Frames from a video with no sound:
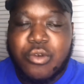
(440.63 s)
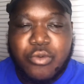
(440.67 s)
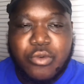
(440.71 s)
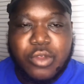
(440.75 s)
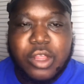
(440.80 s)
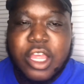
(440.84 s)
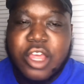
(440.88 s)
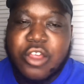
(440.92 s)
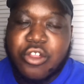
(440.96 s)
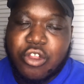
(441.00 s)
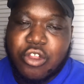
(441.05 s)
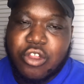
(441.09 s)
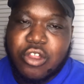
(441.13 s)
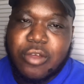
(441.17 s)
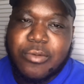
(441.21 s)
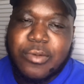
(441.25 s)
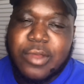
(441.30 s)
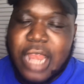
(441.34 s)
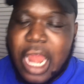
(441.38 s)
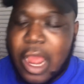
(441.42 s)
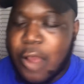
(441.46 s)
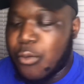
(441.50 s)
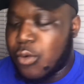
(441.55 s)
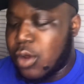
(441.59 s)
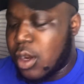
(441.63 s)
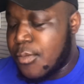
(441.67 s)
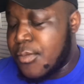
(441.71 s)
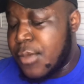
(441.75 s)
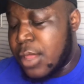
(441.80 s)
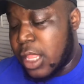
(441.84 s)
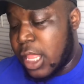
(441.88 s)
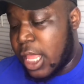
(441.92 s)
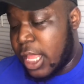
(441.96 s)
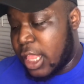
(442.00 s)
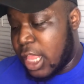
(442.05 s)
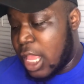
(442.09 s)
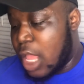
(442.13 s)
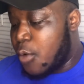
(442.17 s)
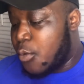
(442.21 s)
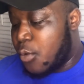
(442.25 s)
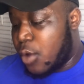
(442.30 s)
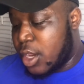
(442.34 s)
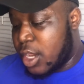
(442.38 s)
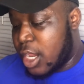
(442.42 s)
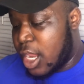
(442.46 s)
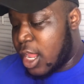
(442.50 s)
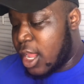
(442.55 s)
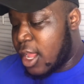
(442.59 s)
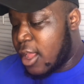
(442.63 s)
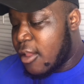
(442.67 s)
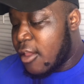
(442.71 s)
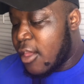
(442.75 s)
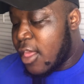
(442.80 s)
relationship, and I want to be like that one day.